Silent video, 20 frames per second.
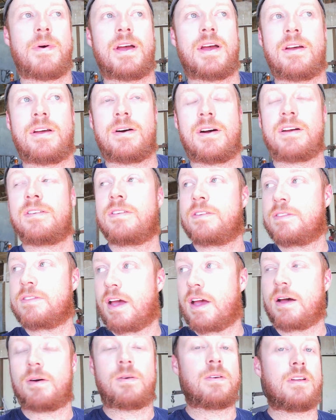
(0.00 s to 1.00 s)
I know I
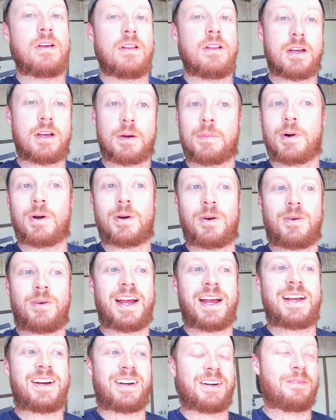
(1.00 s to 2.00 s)
sound like a broken
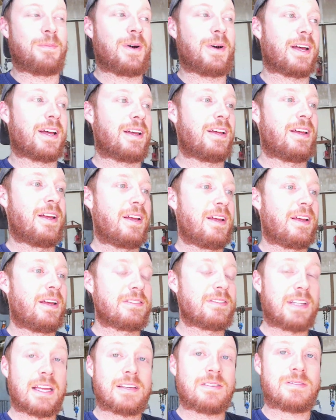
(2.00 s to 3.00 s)
record, but
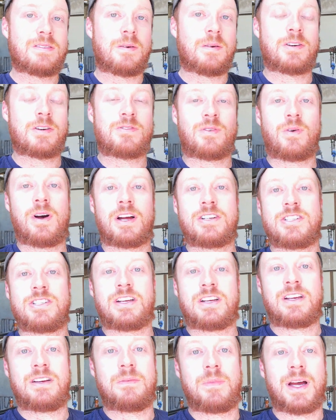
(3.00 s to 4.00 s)
thank you so much for watching.